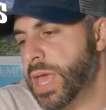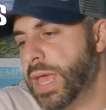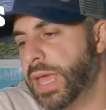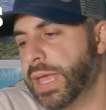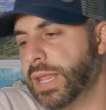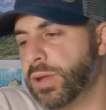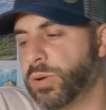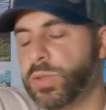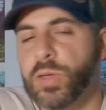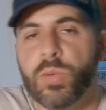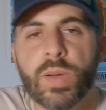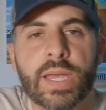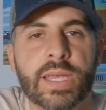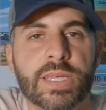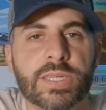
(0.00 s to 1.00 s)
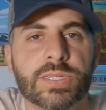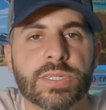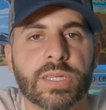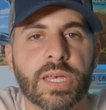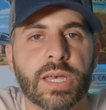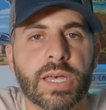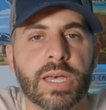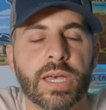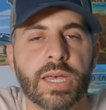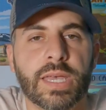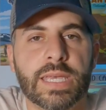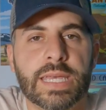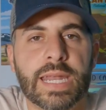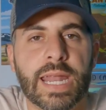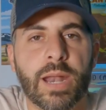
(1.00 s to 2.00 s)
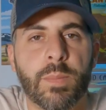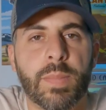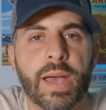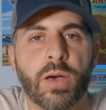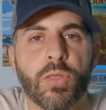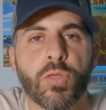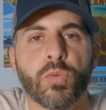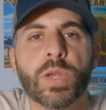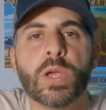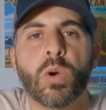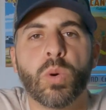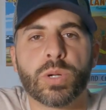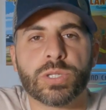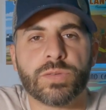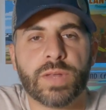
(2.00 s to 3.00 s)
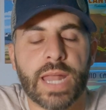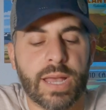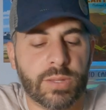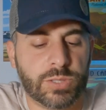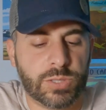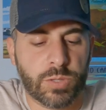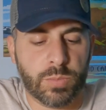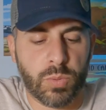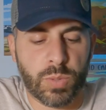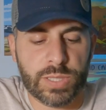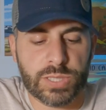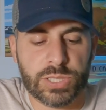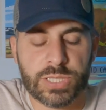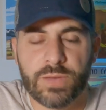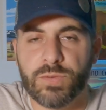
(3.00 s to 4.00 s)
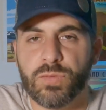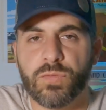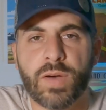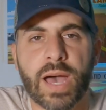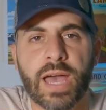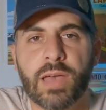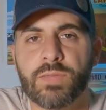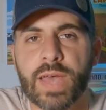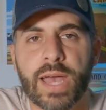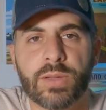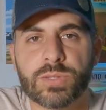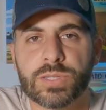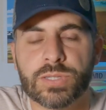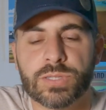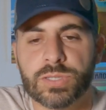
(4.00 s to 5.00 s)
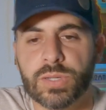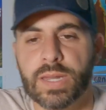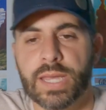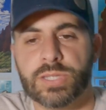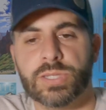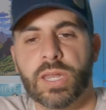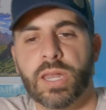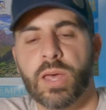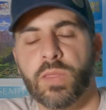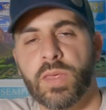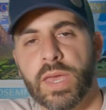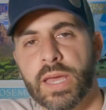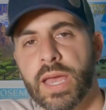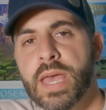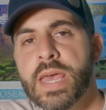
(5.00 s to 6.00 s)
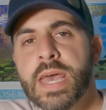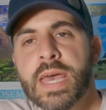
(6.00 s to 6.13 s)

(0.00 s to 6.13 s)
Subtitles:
and it only weighs in at about 3/4 of an ounce, so 0.75 ounces, so next to nothing.